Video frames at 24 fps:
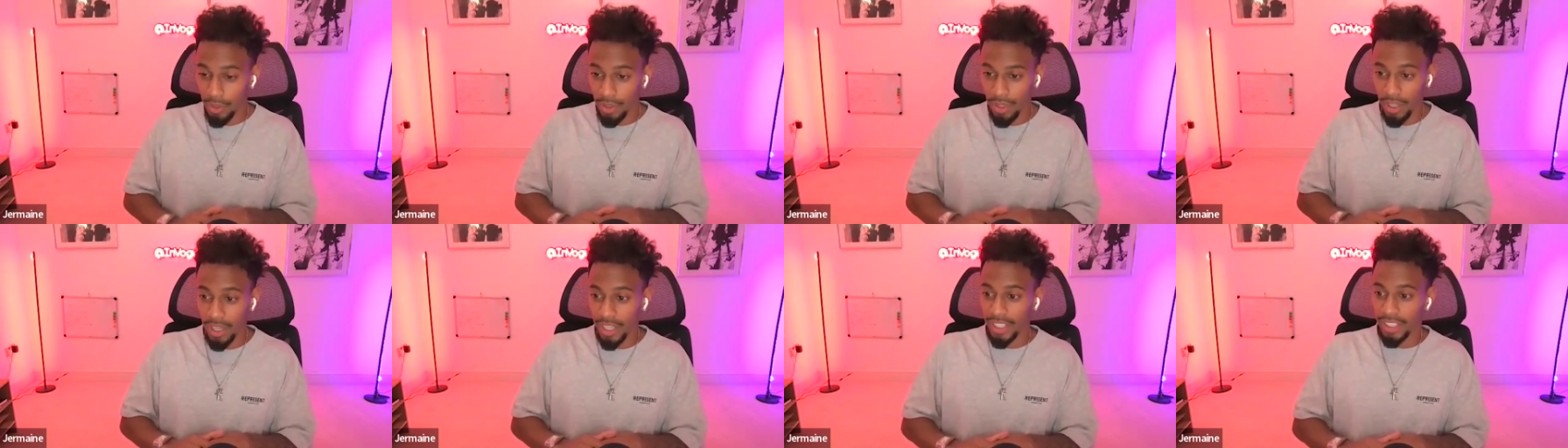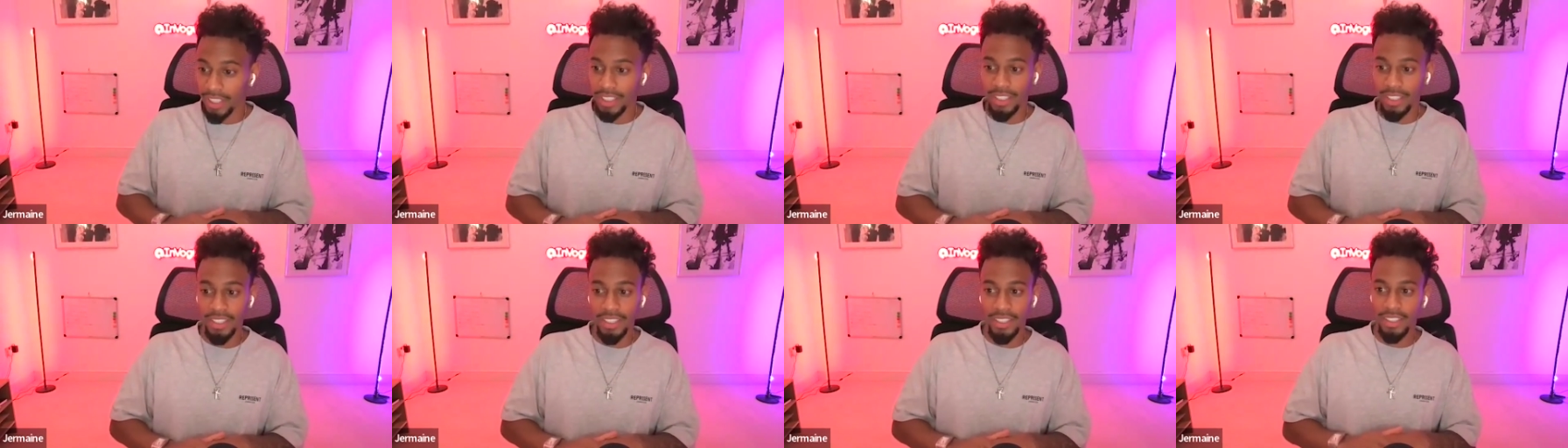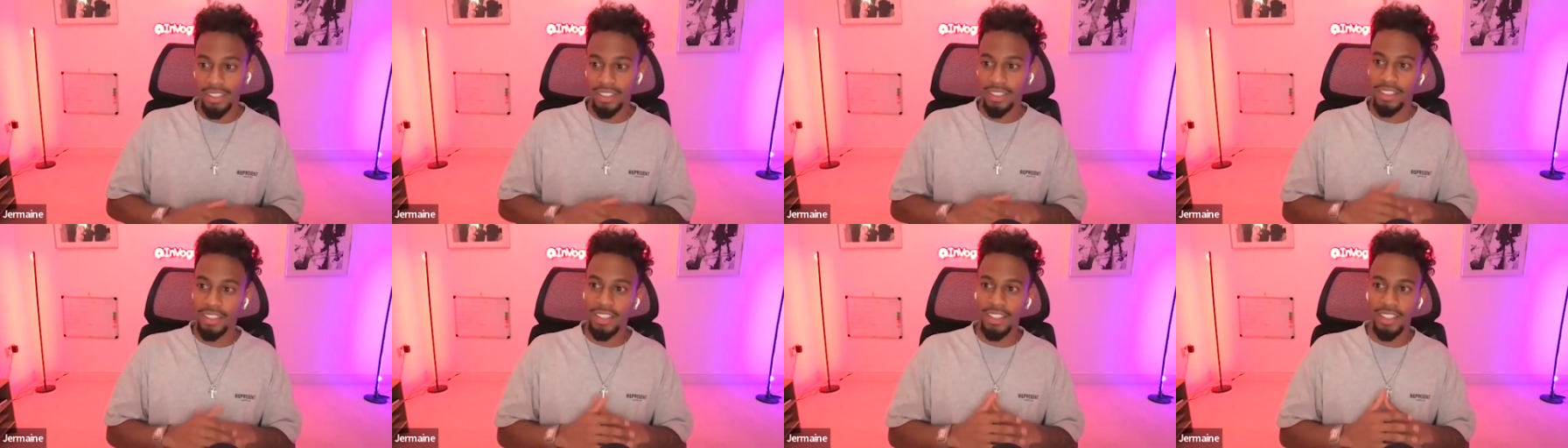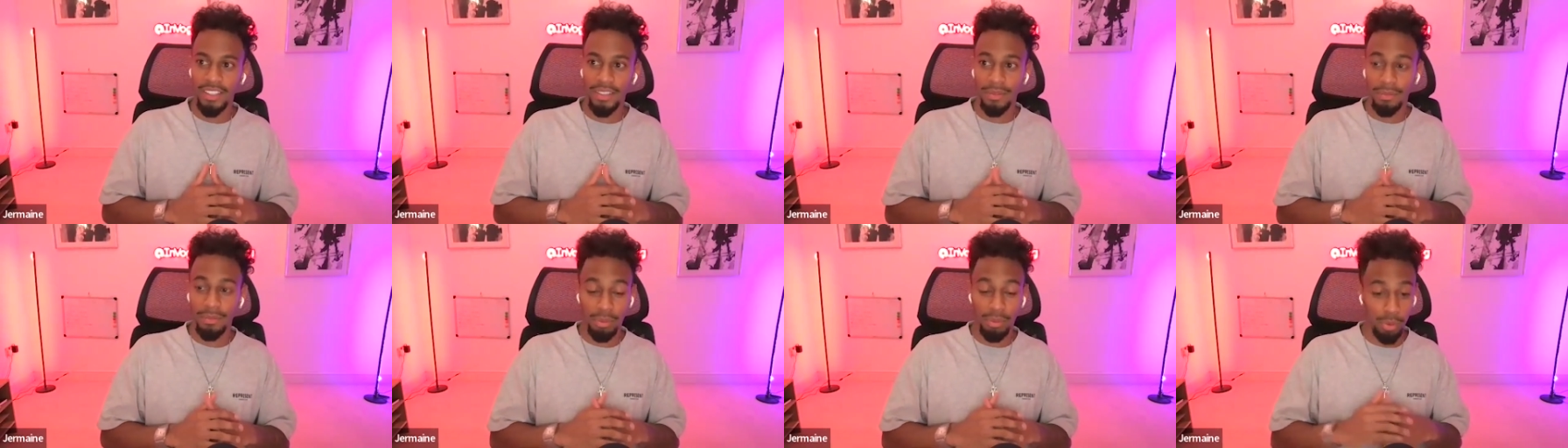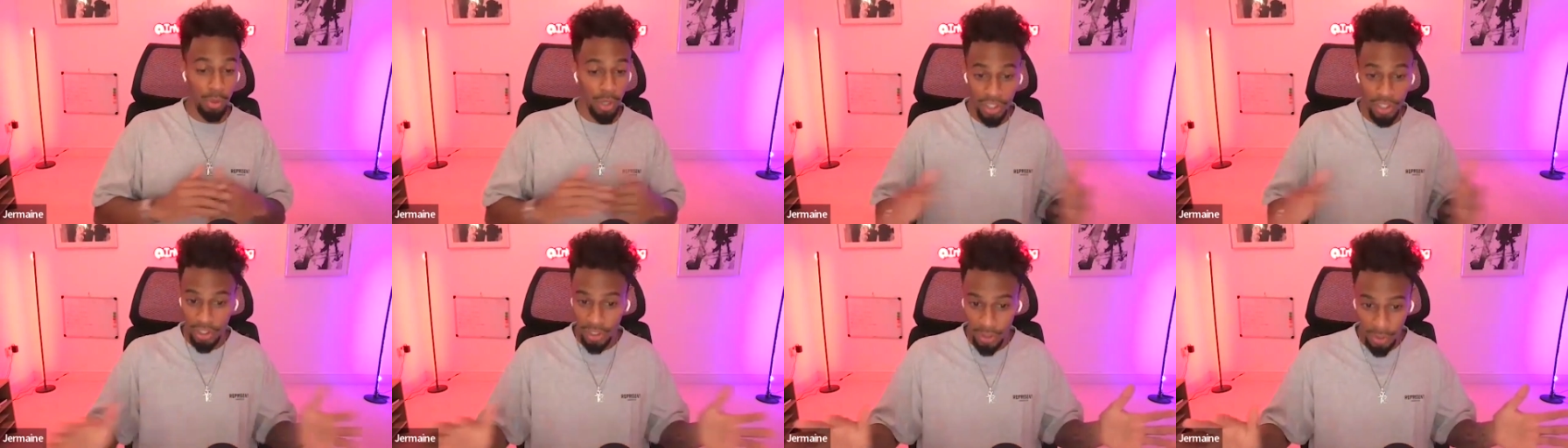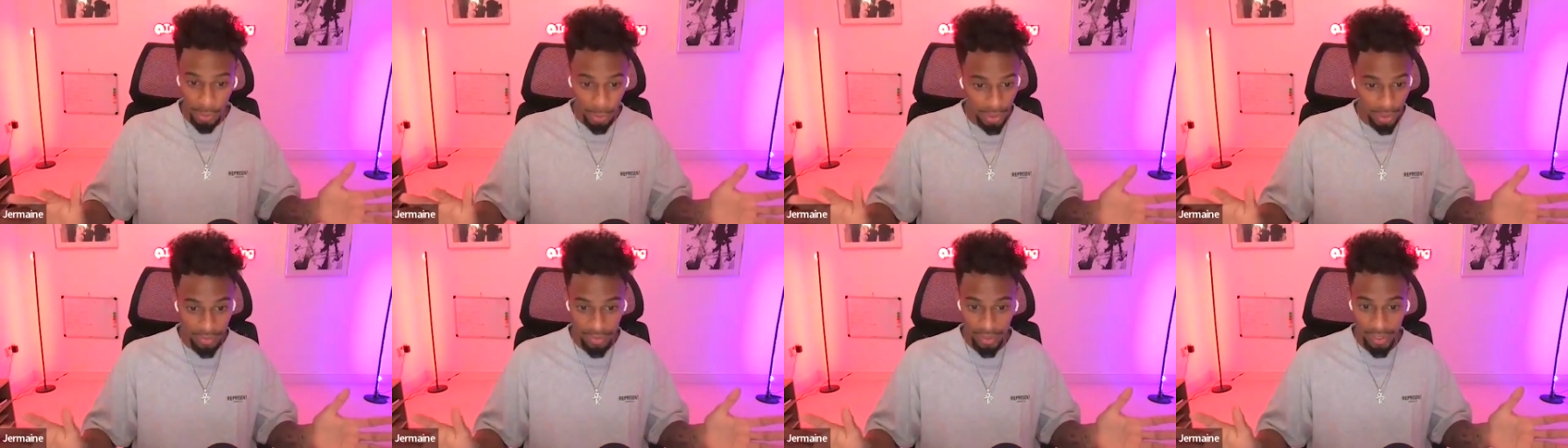like pressure
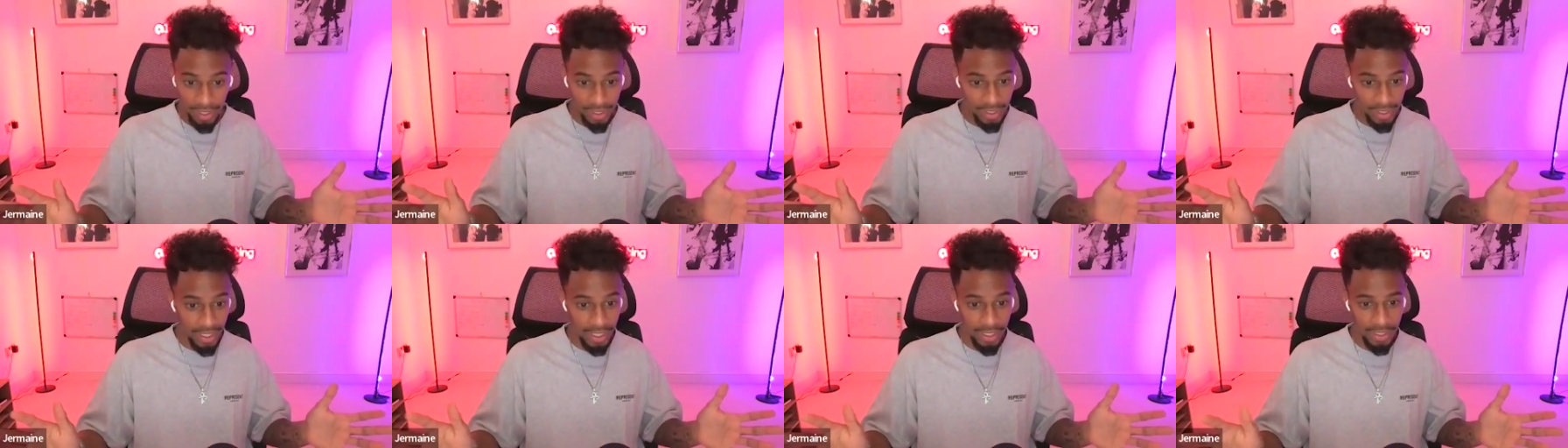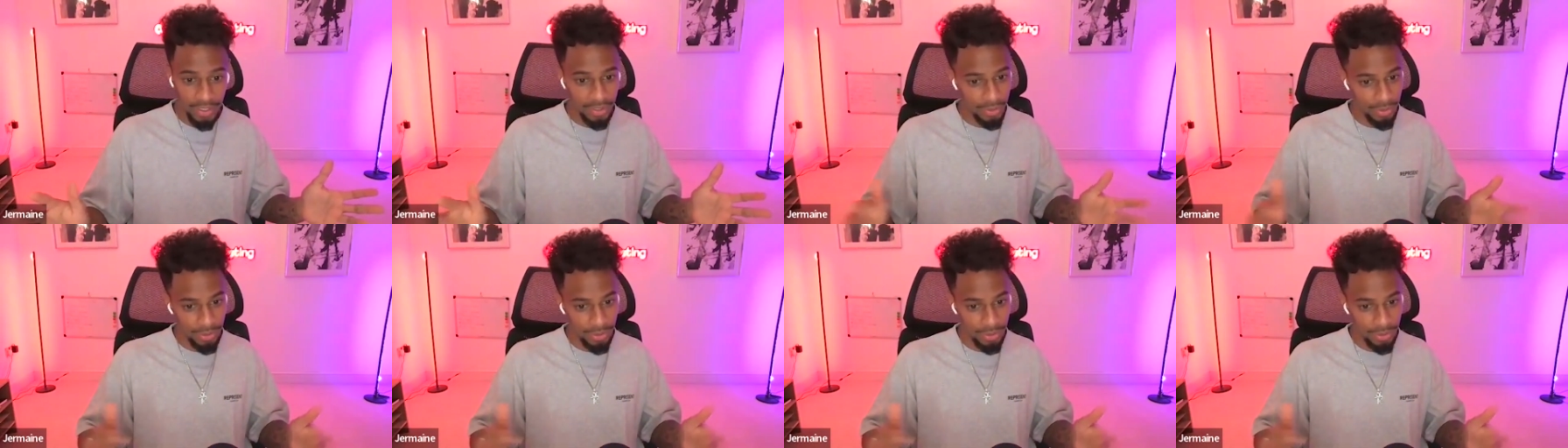or anything like that.